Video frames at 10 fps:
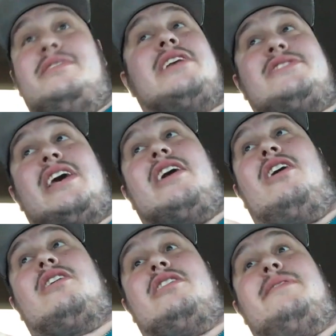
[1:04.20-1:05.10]
did say
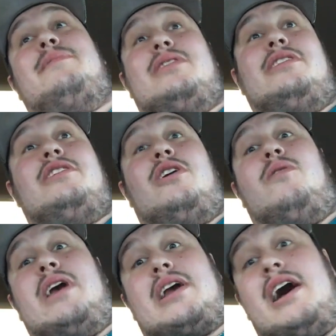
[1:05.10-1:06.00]
ugly, but you
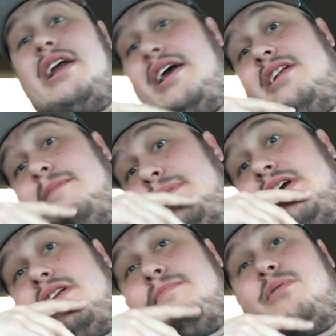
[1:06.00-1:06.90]
know, it kind of ended up
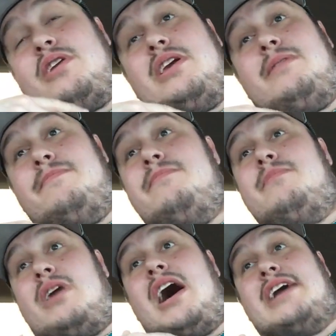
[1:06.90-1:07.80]
being a pretty
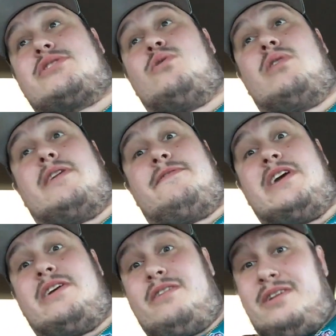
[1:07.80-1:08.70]
high scoring
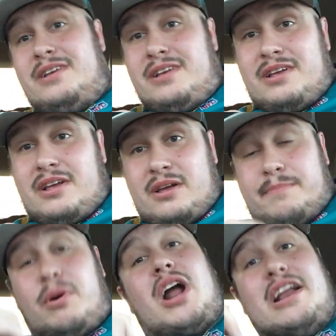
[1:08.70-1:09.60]
affair.
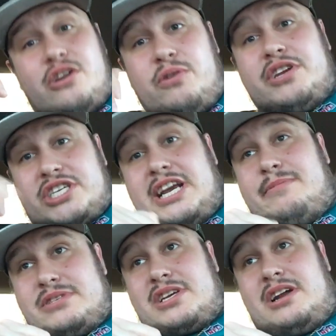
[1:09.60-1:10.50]
But I knew the
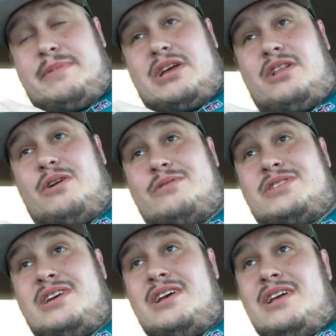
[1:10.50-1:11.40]
shit was going to be
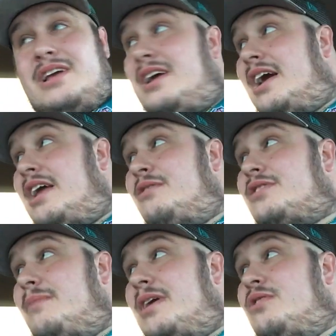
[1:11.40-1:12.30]
close. And you
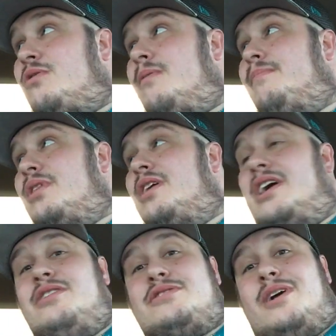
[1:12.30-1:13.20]
talking about you going to
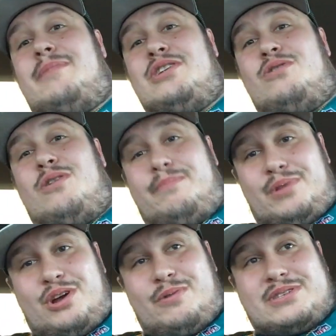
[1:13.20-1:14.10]
and you talking about you going
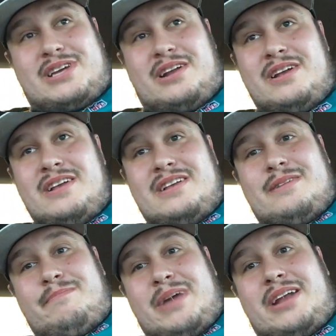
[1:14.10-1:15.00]
to blow us out.
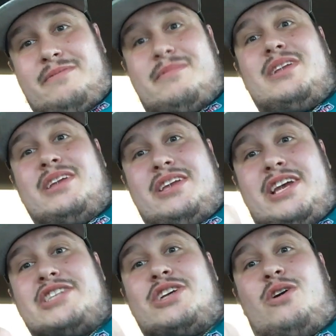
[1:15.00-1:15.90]
Man,
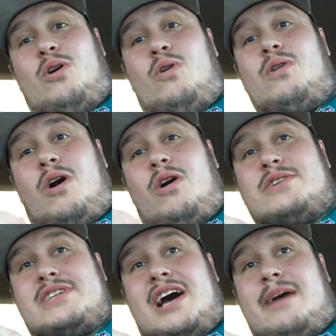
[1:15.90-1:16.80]
get your old
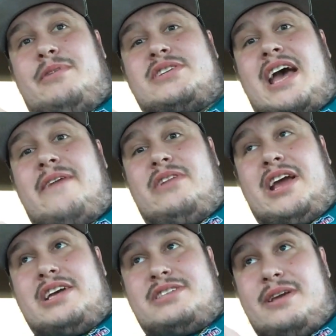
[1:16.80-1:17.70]
Alzheimer's having
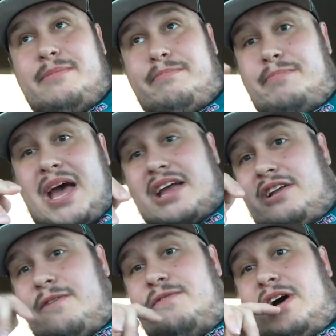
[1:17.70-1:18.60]
ass back
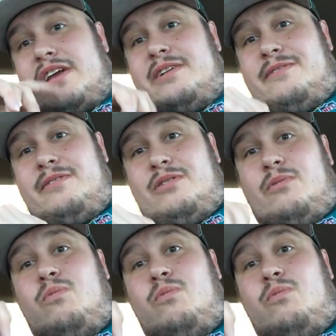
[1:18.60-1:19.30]
in your fucking